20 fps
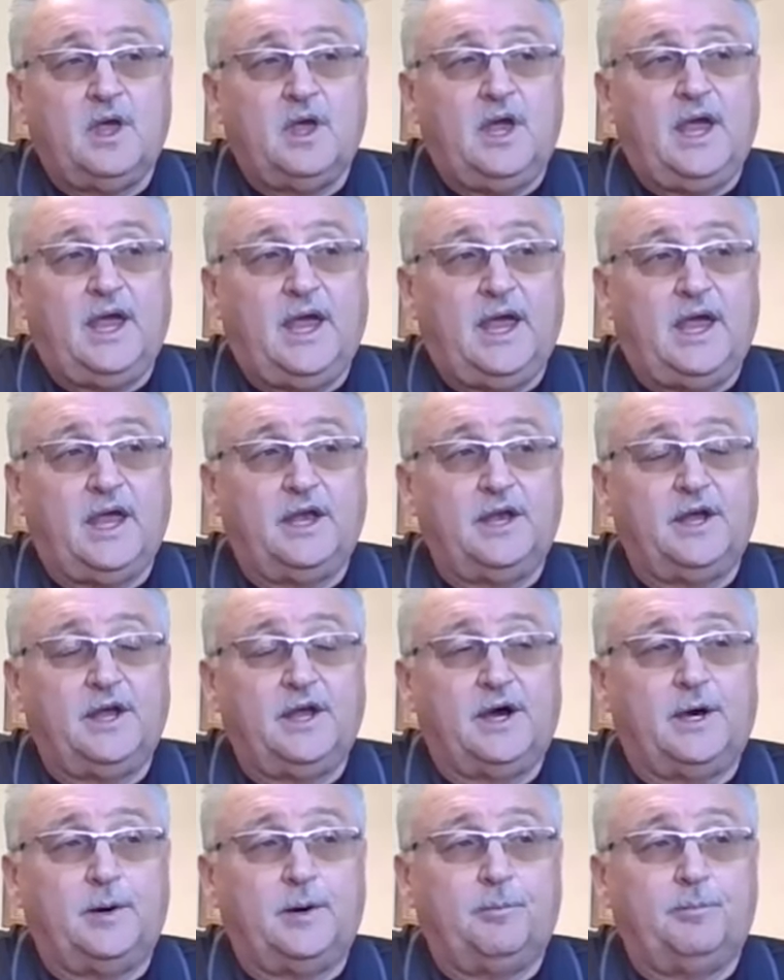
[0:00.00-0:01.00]
And
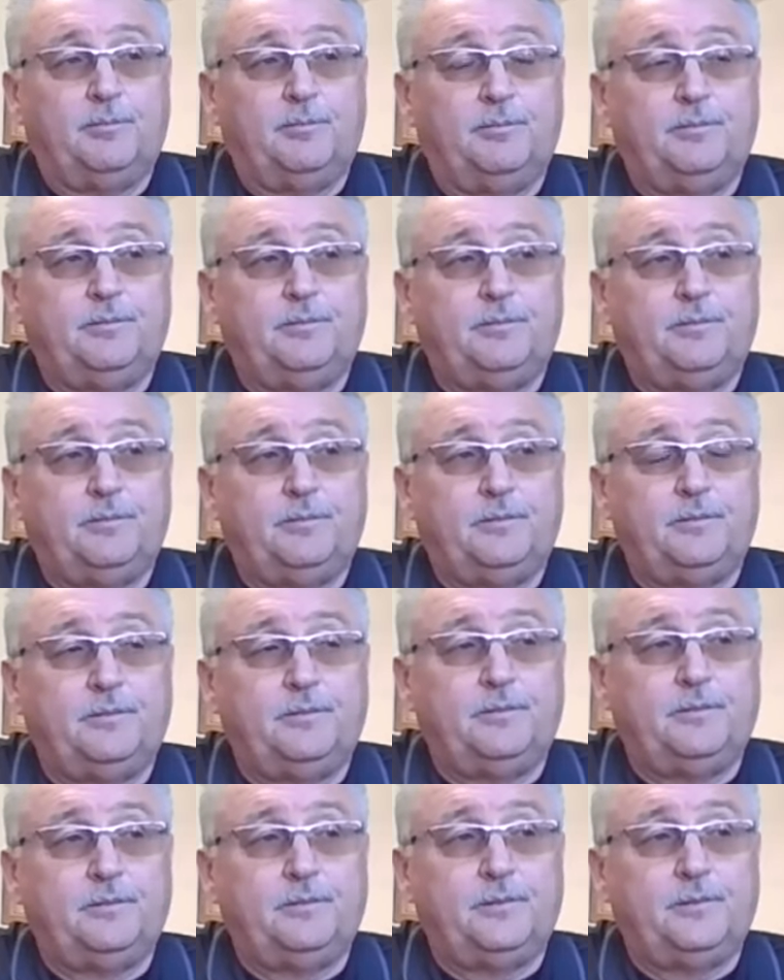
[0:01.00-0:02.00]

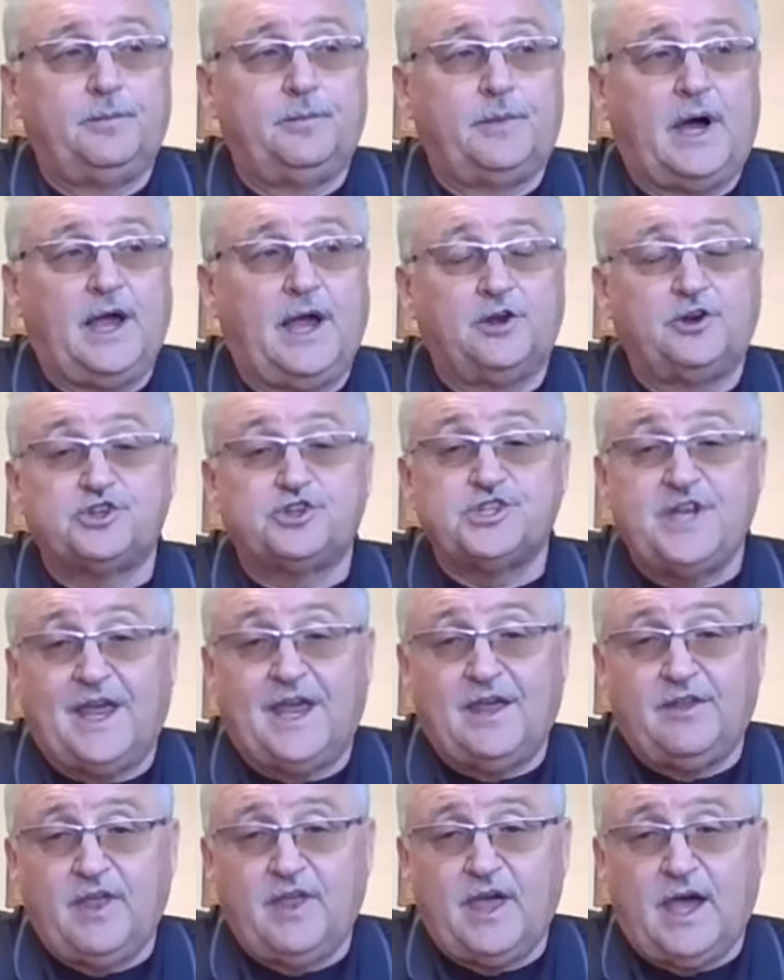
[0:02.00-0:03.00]
I
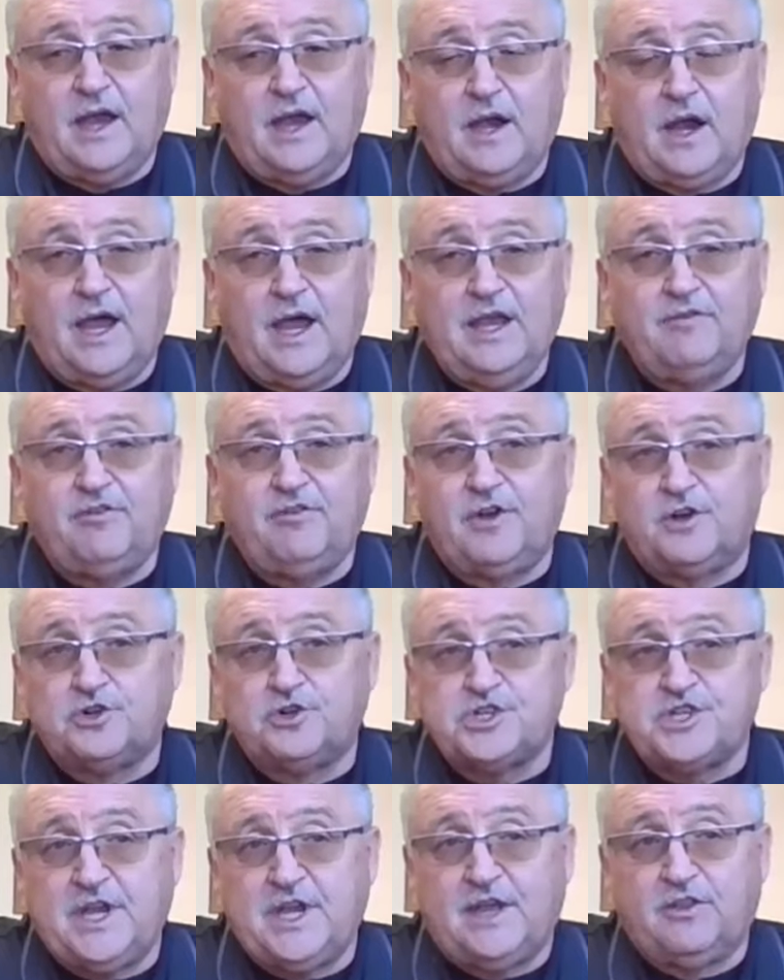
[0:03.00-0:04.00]
understand that. I even
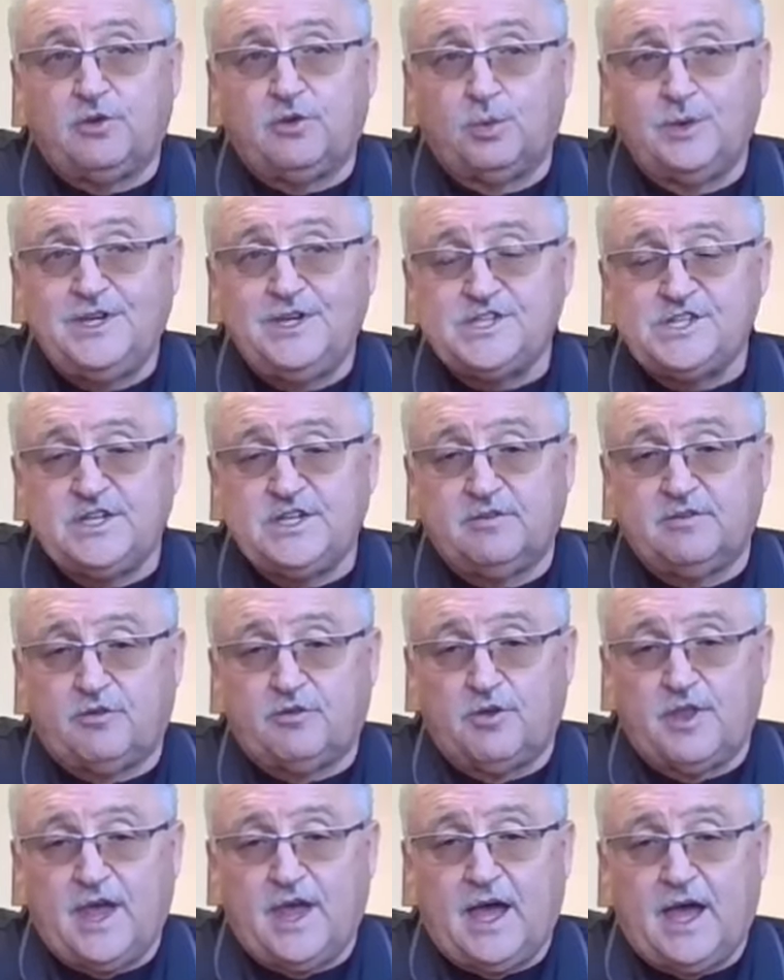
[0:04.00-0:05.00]
understand the reasoning for
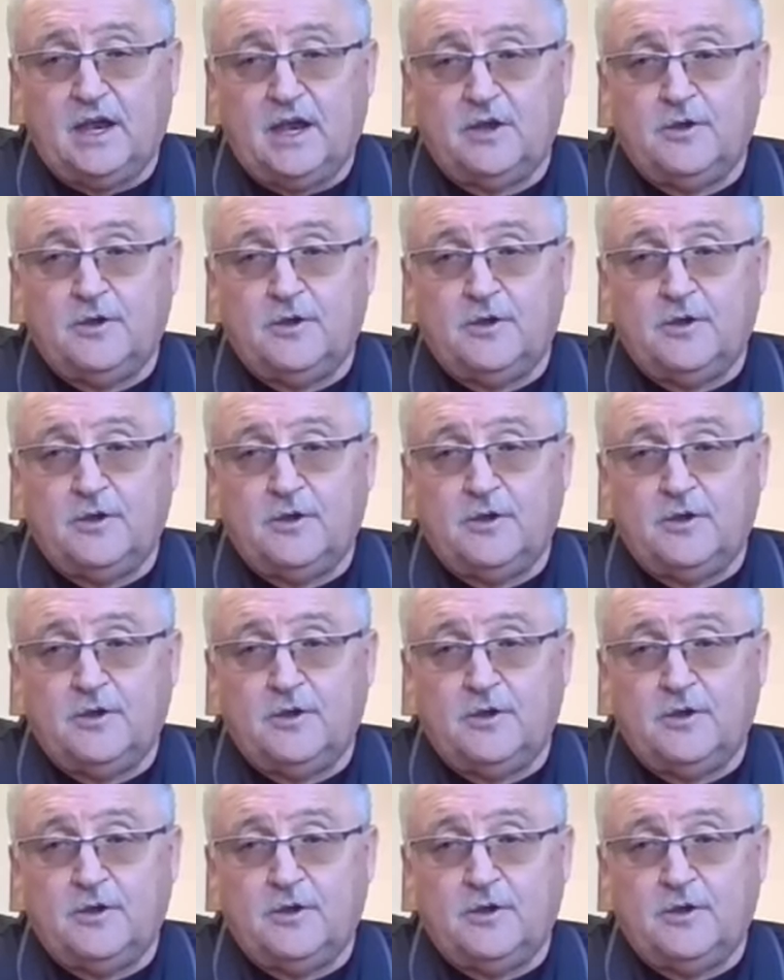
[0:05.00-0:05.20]
that.